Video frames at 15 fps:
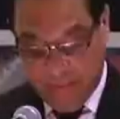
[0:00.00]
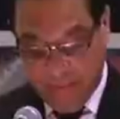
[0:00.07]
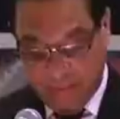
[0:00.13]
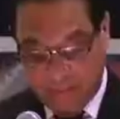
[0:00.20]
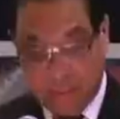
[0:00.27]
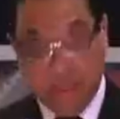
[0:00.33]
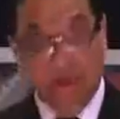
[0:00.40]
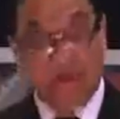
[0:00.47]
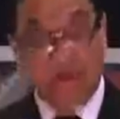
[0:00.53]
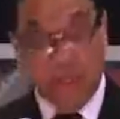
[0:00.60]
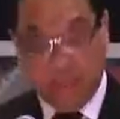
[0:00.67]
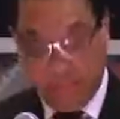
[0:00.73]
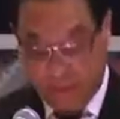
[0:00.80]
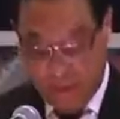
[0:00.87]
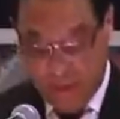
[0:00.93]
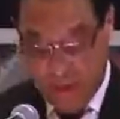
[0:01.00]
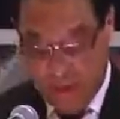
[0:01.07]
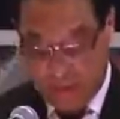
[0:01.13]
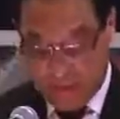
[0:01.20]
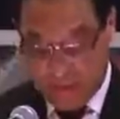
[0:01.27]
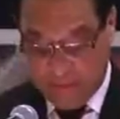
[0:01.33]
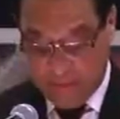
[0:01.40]
placement and training
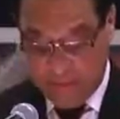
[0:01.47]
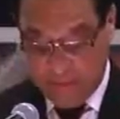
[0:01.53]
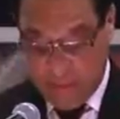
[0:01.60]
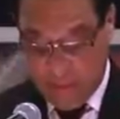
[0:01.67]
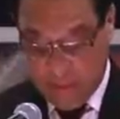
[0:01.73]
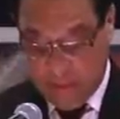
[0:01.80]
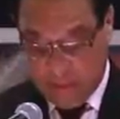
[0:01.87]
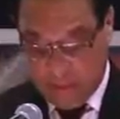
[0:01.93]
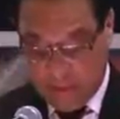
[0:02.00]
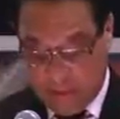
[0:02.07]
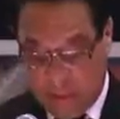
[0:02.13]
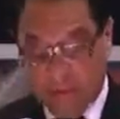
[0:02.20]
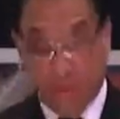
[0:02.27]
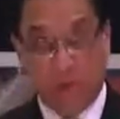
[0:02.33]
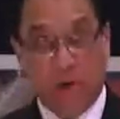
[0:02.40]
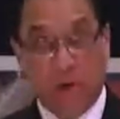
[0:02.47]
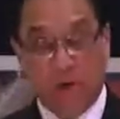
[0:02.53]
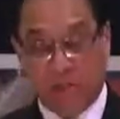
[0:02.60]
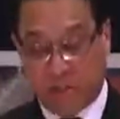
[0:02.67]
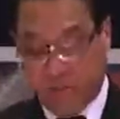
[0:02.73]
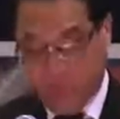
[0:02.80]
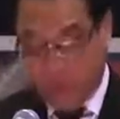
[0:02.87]
programs, some in
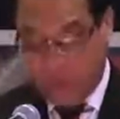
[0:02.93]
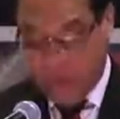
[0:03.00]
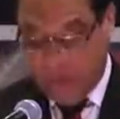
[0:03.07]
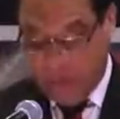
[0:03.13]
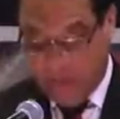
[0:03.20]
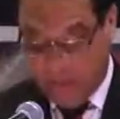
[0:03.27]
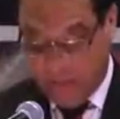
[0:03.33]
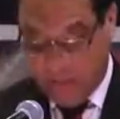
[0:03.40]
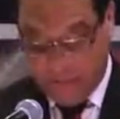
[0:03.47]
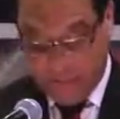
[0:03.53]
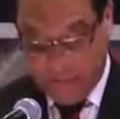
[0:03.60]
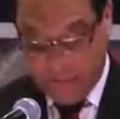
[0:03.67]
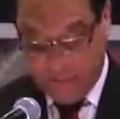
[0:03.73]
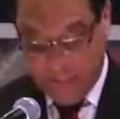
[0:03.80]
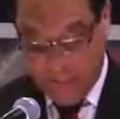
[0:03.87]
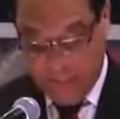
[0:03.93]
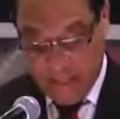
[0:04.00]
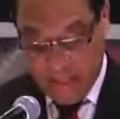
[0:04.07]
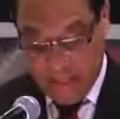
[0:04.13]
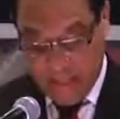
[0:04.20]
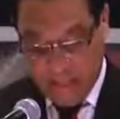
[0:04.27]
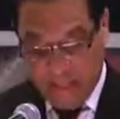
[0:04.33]
partnership with private enterprise,
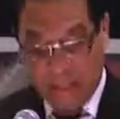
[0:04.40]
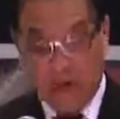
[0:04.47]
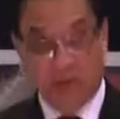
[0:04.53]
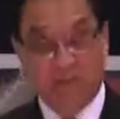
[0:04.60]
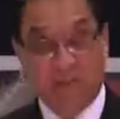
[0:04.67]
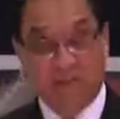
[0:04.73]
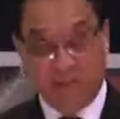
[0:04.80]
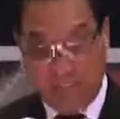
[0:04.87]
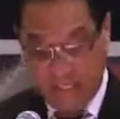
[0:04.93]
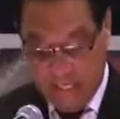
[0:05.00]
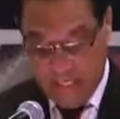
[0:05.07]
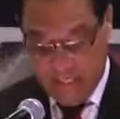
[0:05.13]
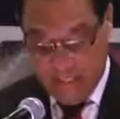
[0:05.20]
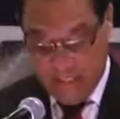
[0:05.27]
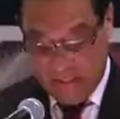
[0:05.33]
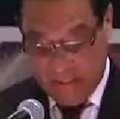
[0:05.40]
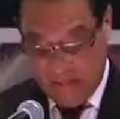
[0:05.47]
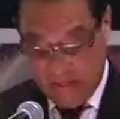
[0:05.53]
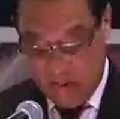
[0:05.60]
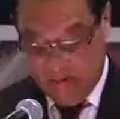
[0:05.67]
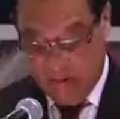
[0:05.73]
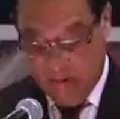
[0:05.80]
that covers the needs
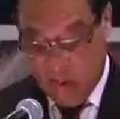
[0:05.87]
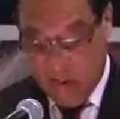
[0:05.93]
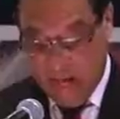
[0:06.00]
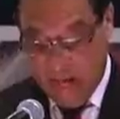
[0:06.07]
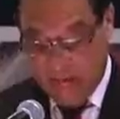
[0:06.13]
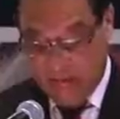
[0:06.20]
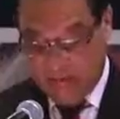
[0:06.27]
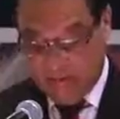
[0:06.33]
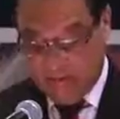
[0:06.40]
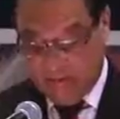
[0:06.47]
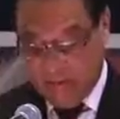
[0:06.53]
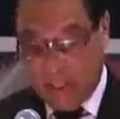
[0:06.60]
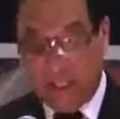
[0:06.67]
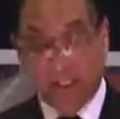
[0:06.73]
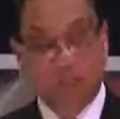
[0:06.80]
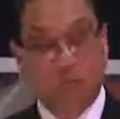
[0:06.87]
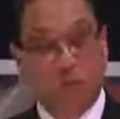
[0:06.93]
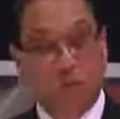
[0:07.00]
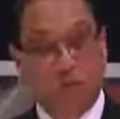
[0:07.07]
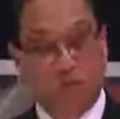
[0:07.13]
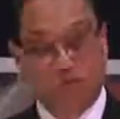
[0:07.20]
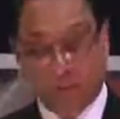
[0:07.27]
of a wide range of clients
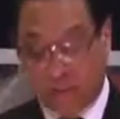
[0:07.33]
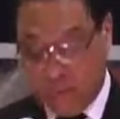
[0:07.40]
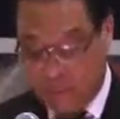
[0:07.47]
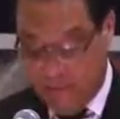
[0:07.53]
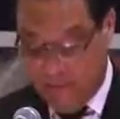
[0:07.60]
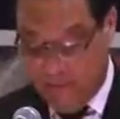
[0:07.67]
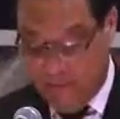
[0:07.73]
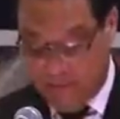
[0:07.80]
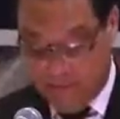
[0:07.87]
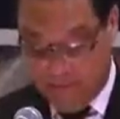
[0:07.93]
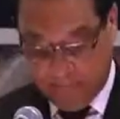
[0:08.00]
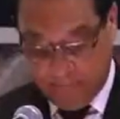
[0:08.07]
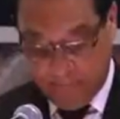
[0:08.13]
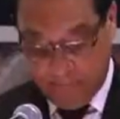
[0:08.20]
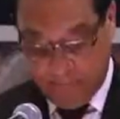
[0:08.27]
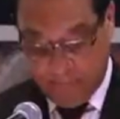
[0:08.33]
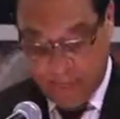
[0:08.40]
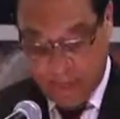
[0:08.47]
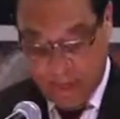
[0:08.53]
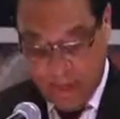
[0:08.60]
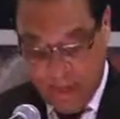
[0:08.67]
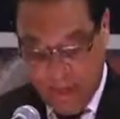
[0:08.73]
who register with them.
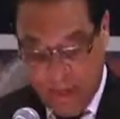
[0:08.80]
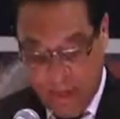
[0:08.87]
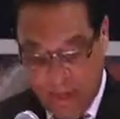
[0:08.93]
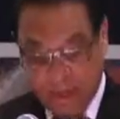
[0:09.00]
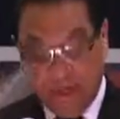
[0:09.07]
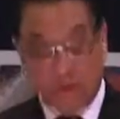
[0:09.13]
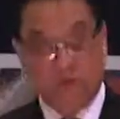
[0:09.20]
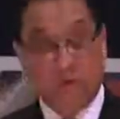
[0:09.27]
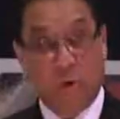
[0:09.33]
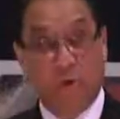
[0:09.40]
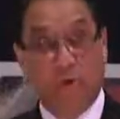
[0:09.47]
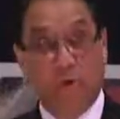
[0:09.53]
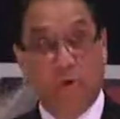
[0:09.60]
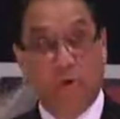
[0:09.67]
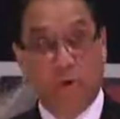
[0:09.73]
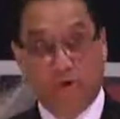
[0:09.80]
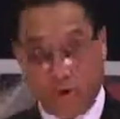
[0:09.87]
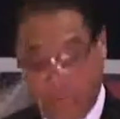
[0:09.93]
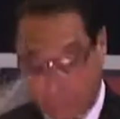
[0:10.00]
I therefore urge you as